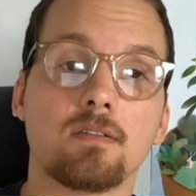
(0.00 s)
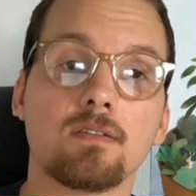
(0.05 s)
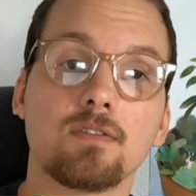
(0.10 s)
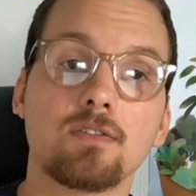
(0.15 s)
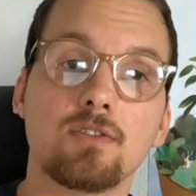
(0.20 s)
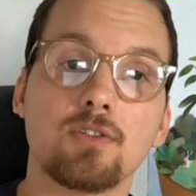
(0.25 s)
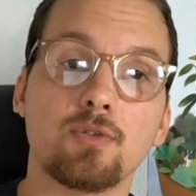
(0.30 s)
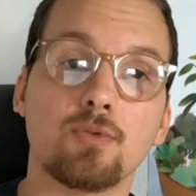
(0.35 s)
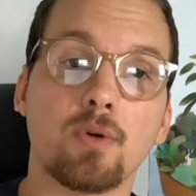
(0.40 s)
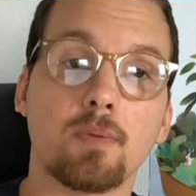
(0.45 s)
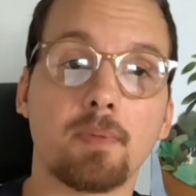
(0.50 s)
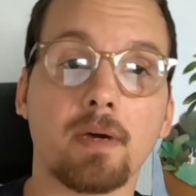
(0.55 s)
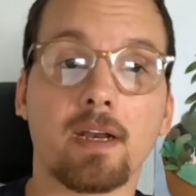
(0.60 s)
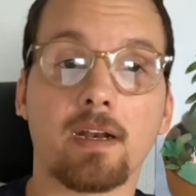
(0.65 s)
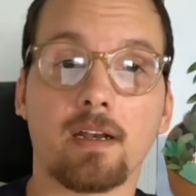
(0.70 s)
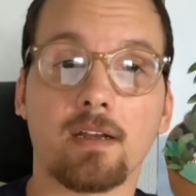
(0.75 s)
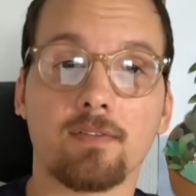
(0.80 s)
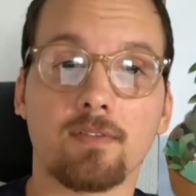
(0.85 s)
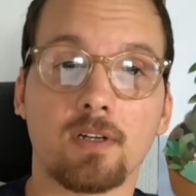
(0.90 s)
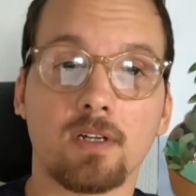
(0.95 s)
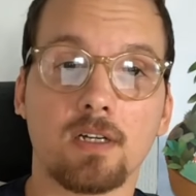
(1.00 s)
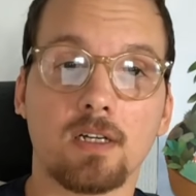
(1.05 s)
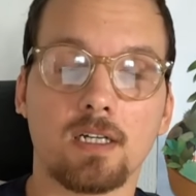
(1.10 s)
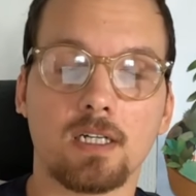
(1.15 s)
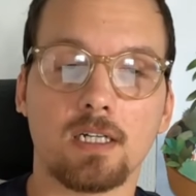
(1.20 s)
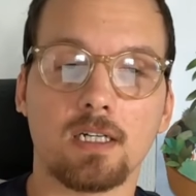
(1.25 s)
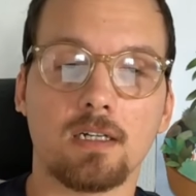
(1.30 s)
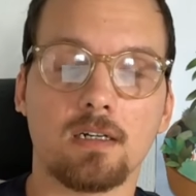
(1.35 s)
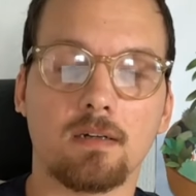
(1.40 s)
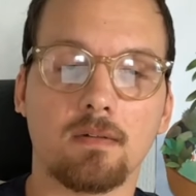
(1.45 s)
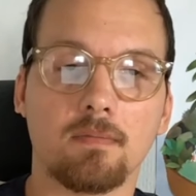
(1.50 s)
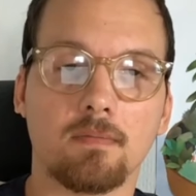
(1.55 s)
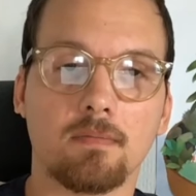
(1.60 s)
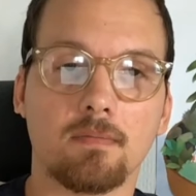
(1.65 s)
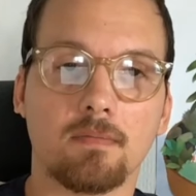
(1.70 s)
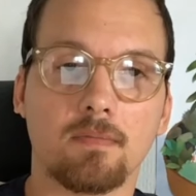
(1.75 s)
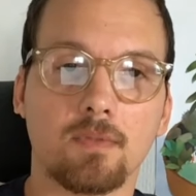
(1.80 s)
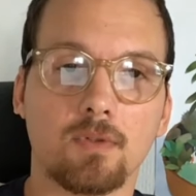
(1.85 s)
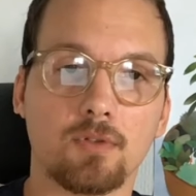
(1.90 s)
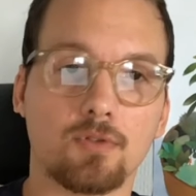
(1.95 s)
too repetitive
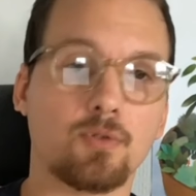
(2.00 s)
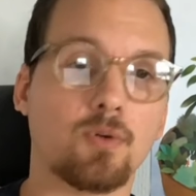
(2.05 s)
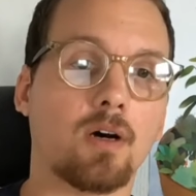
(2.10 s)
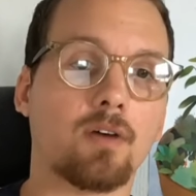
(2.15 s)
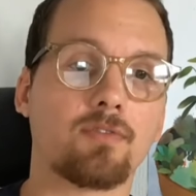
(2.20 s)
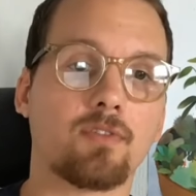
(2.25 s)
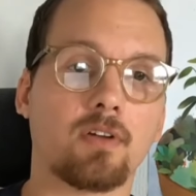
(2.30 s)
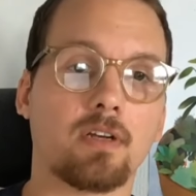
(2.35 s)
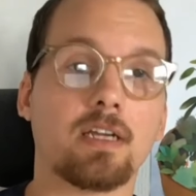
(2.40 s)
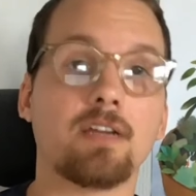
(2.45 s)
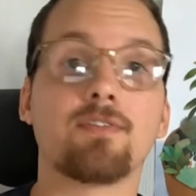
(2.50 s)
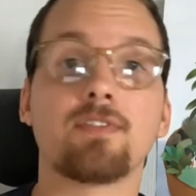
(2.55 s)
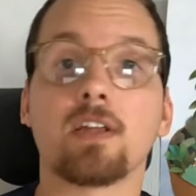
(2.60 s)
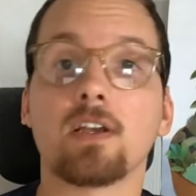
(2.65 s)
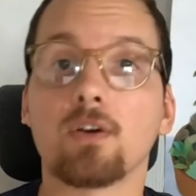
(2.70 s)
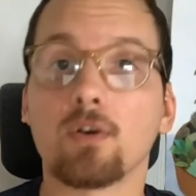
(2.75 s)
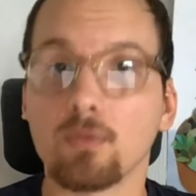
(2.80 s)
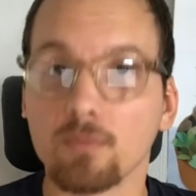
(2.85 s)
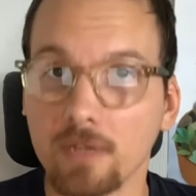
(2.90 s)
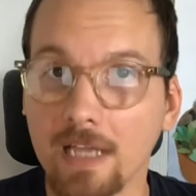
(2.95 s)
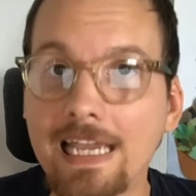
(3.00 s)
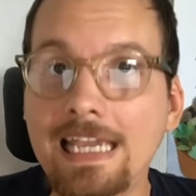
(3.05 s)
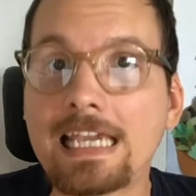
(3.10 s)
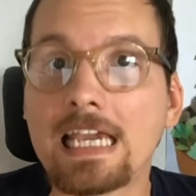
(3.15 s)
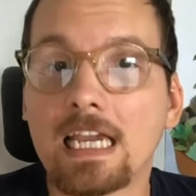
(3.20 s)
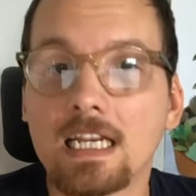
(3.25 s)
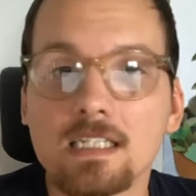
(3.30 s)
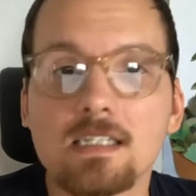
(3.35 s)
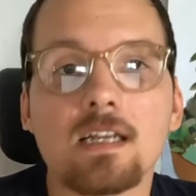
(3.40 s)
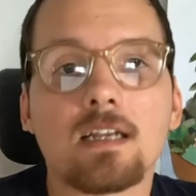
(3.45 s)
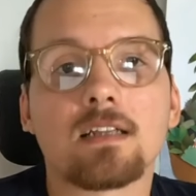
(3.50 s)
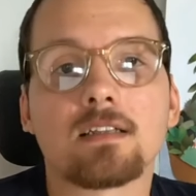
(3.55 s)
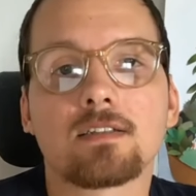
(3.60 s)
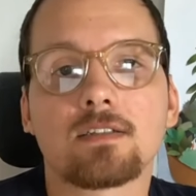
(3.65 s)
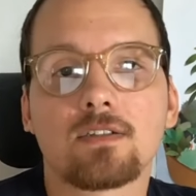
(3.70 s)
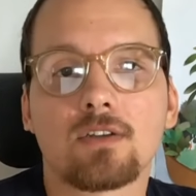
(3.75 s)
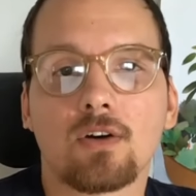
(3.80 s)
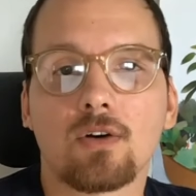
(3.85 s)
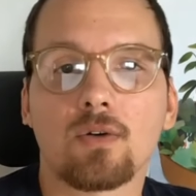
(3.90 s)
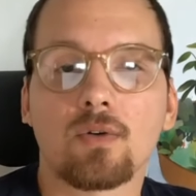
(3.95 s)
or too often if they don't engage in it.
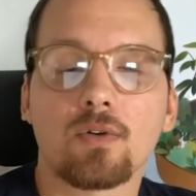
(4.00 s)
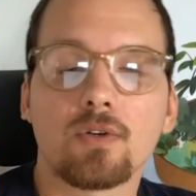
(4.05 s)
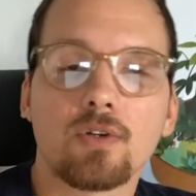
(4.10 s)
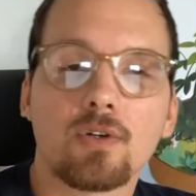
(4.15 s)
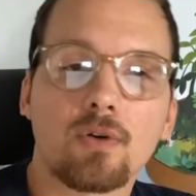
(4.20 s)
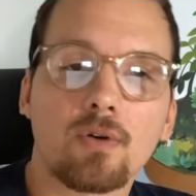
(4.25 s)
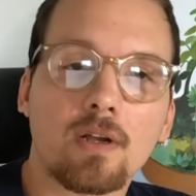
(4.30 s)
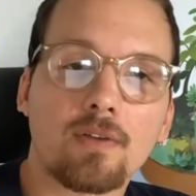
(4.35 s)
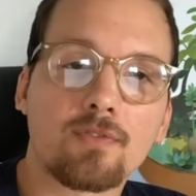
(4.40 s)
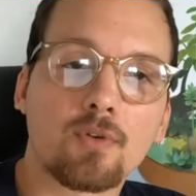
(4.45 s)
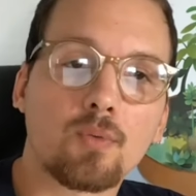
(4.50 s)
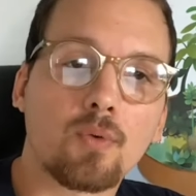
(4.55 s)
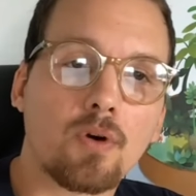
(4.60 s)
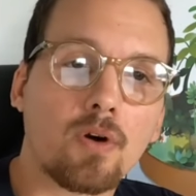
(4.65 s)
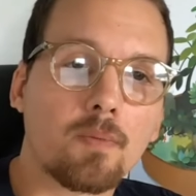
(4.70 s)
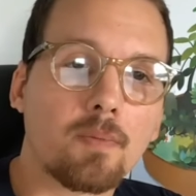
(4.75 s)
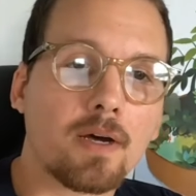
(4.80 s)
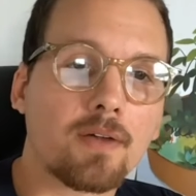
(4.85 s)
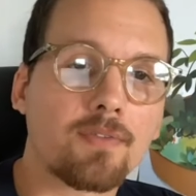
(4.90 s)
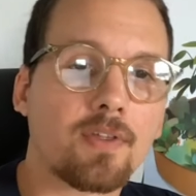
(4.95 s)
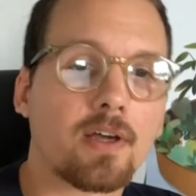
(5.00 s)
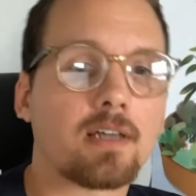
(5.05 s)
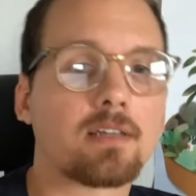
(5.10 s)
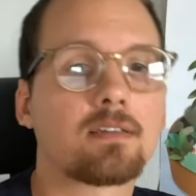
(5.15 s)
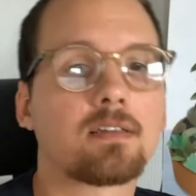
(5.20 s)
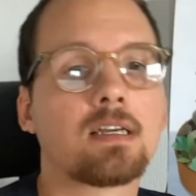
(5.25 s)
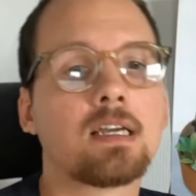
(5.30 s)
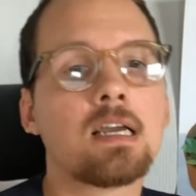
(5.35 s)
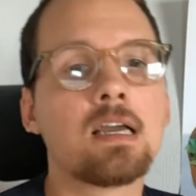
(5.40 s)
So you don't have to worry about that.